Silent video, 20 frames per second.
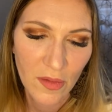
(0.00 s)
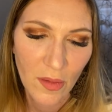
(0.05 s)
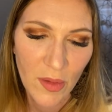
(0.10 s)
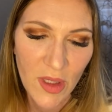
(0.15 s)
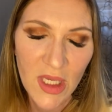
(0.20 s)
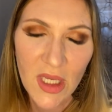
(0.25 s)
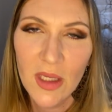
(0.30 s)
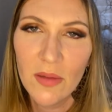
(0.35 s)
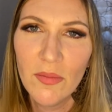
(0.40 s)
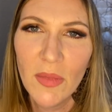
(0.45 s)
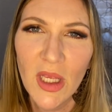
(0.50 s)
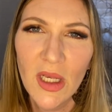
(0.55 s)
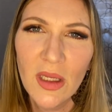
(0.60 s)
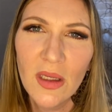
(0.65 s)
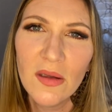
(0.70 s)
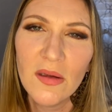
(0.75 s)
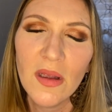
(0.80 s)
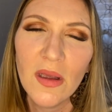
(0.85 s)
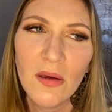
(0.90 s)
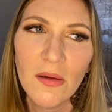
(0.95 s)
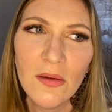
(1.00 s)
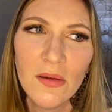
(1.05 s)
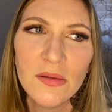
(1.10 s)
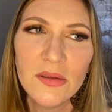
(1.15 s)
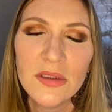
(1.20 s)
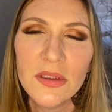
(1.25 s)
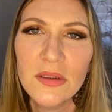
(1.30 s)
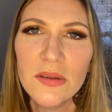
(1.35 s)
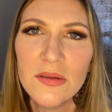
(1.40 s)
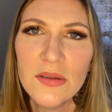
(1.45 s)
he admitted
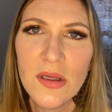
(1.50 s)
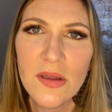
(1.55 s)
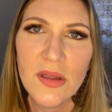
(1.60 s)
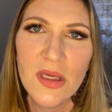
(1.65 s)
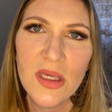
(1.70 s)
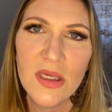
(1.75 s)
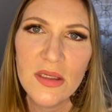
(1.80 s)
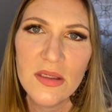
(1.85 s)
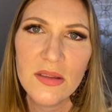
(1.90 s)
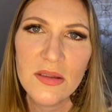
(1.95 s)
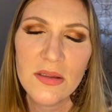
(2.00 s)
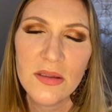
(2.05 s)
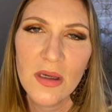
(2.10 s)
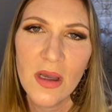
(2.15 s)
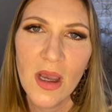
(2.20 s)
guilt to these